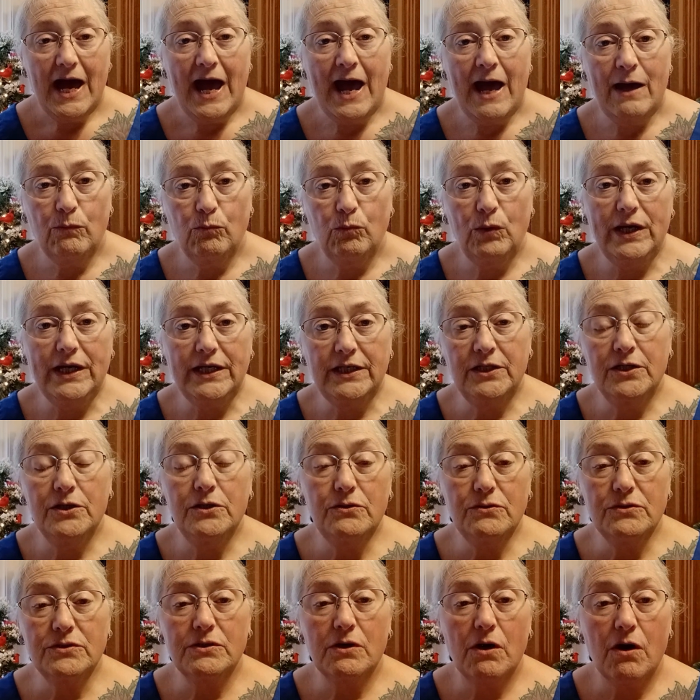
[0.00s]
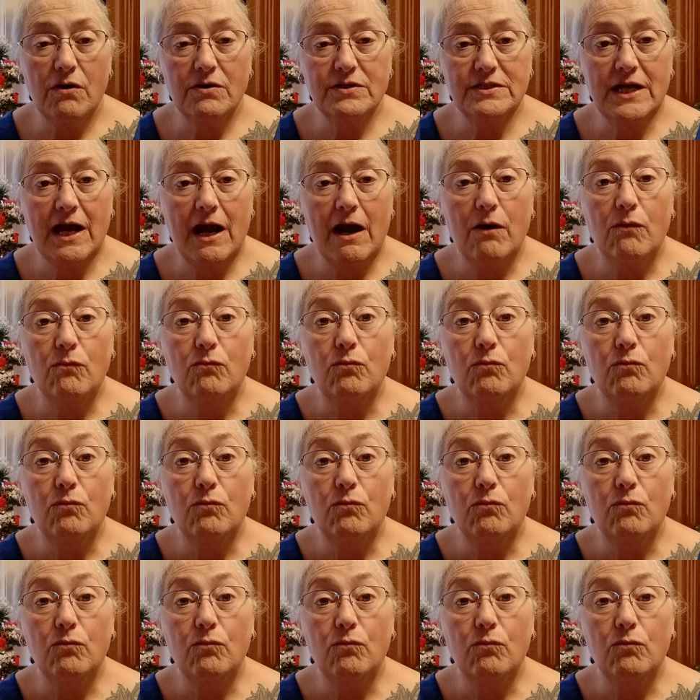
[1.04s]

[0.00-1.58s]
and week two starts our